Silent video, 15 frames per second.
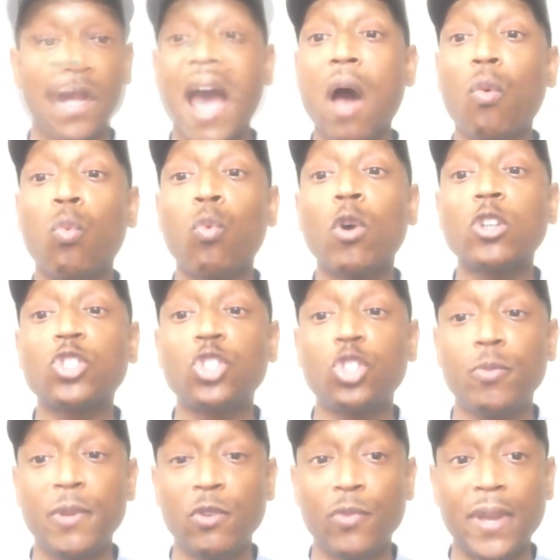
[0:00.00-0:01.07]
I want you to
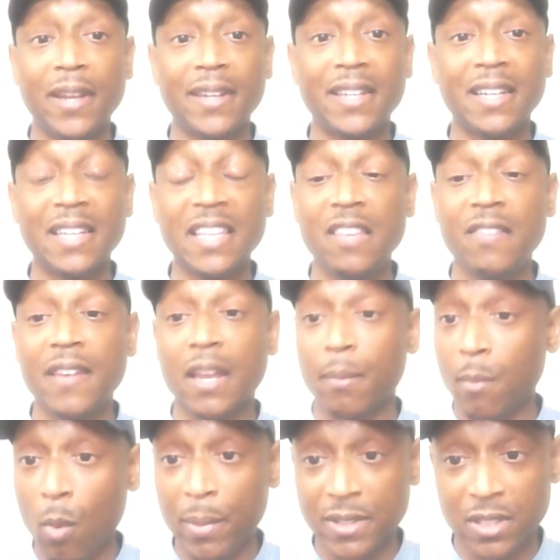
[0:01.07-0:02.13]
be ready to leave at a
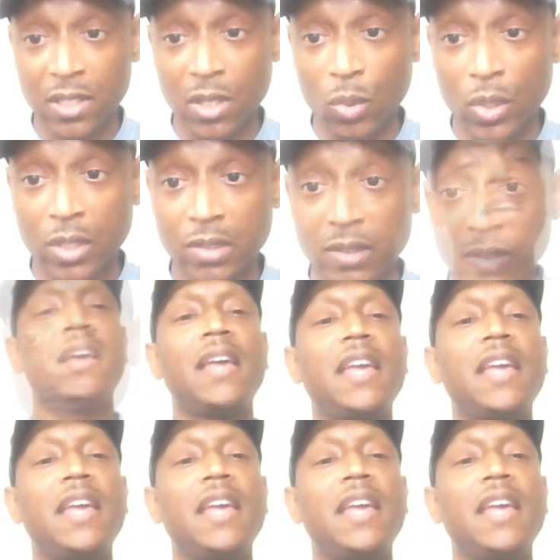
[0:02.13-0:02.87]
moment's notice.